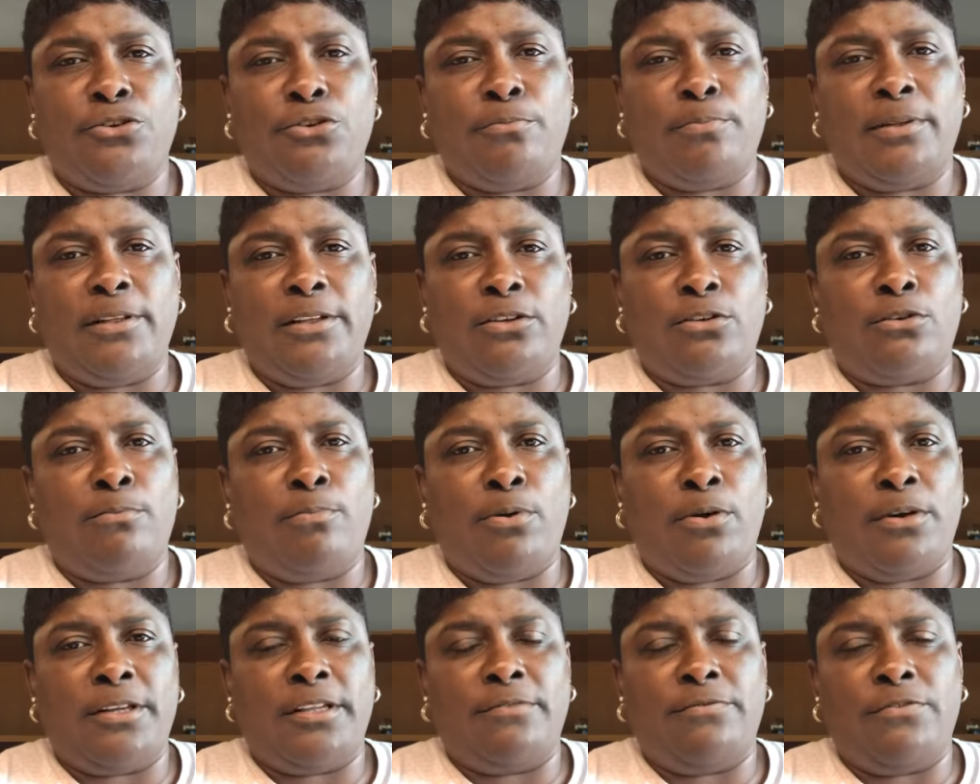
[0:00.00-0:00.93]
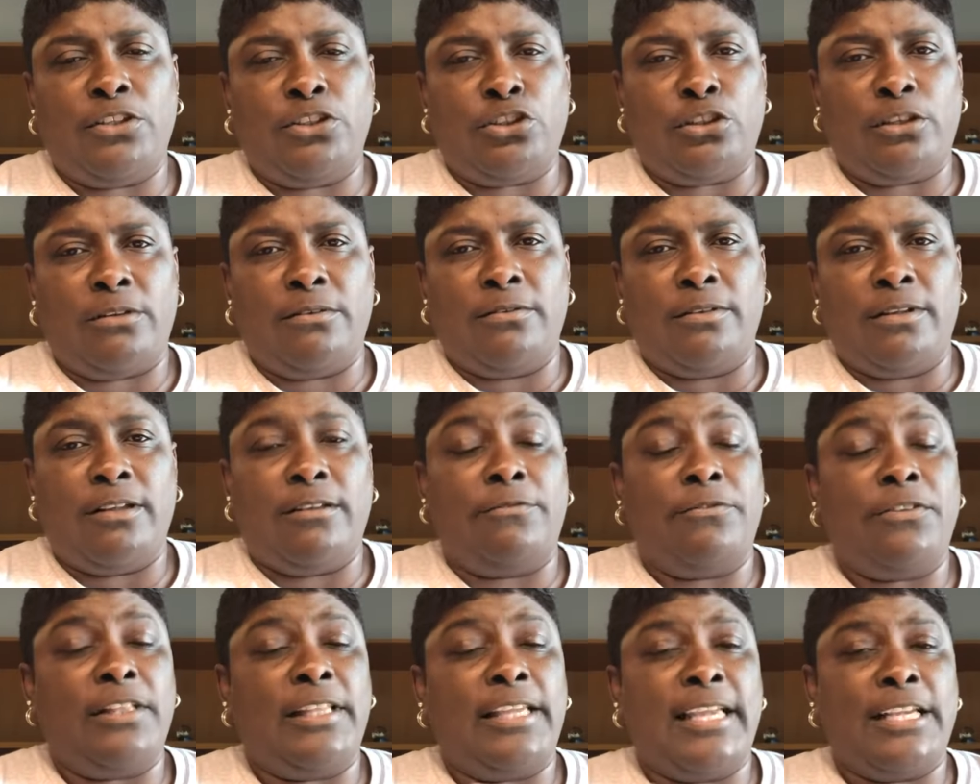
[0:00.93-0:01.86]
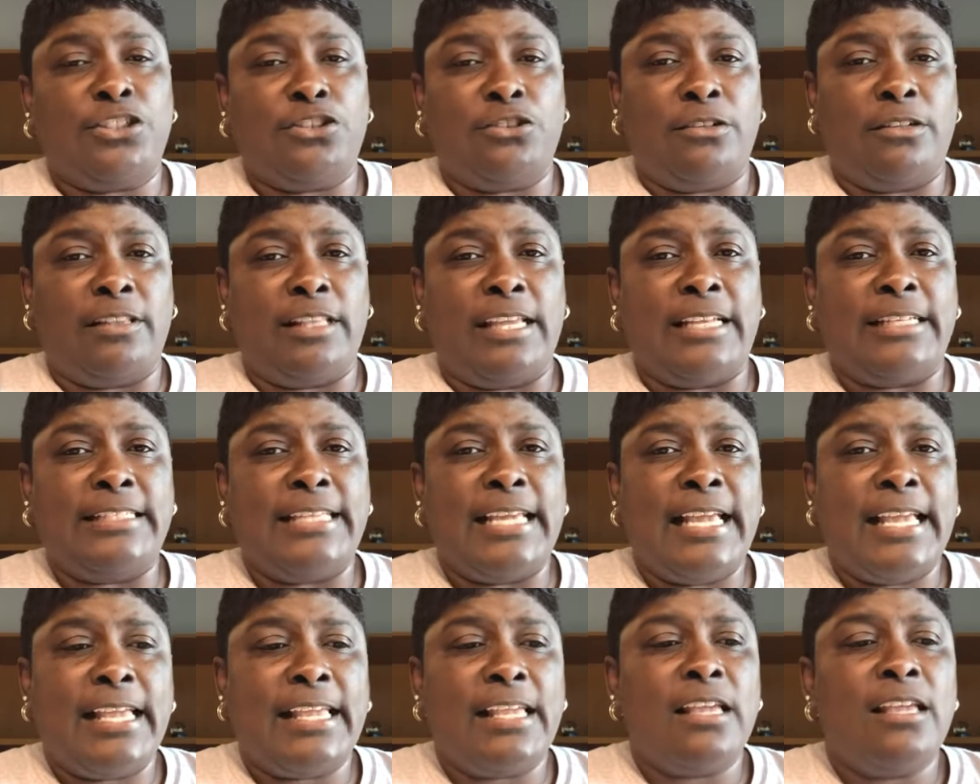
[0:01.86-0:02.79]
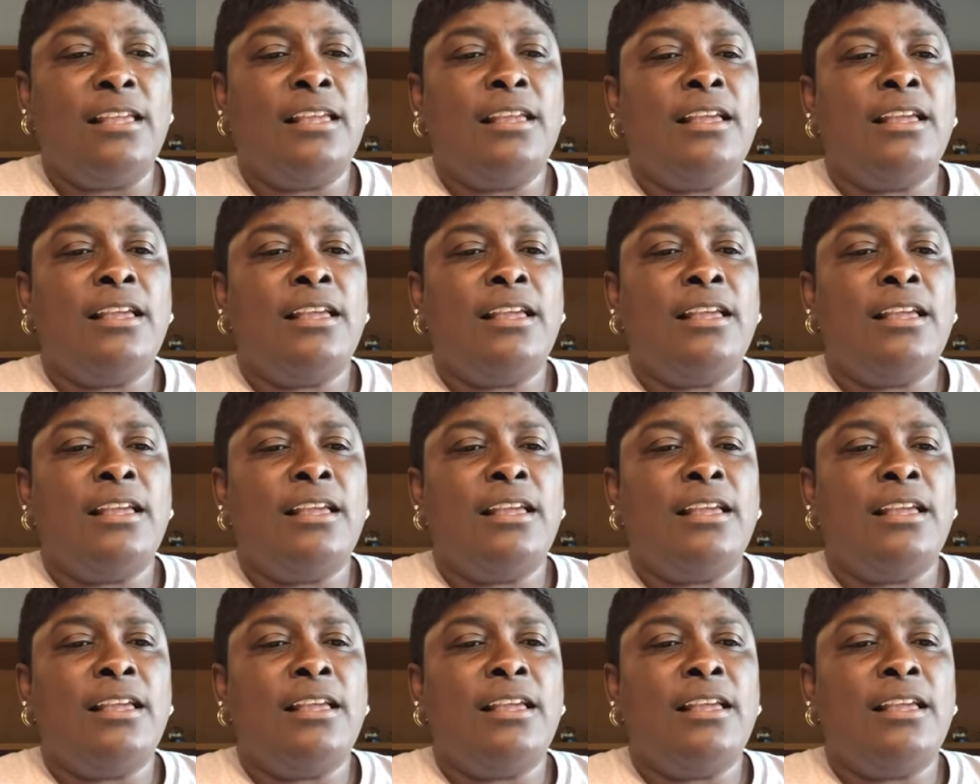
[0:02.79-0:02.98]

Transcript: your political party affiliation on that day.